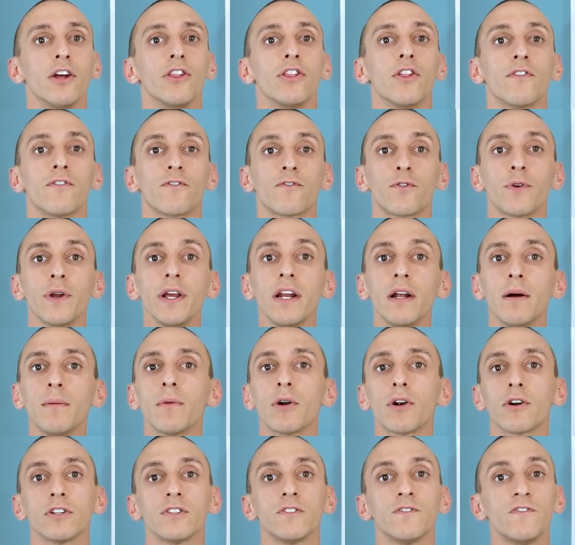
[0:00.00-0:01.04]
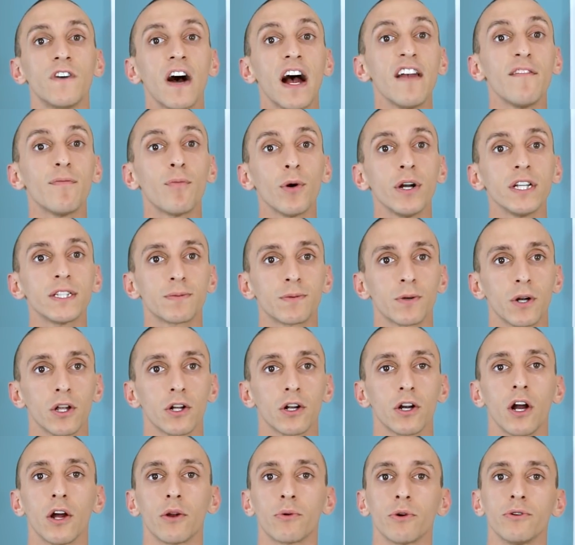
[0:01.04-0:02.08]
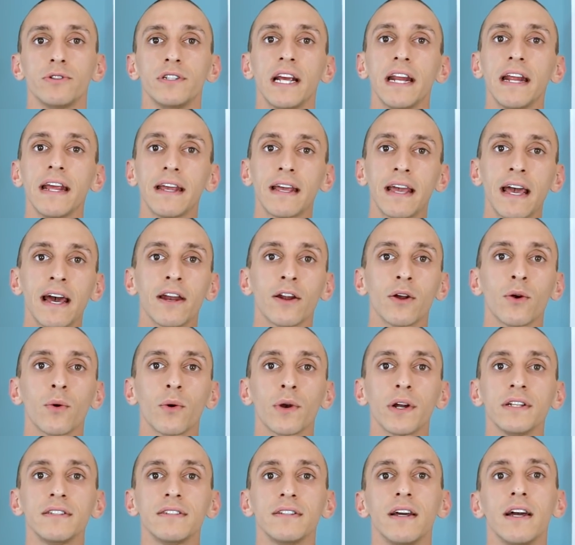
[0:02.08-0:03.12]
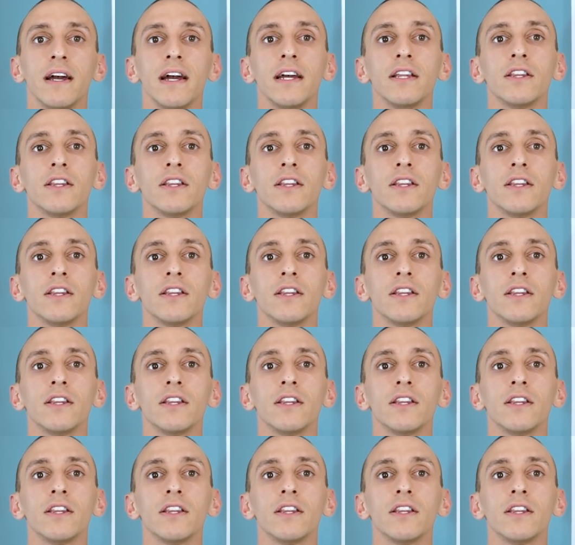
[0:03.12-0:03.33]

The Freedom earns 5 points per dollar on rotating categories,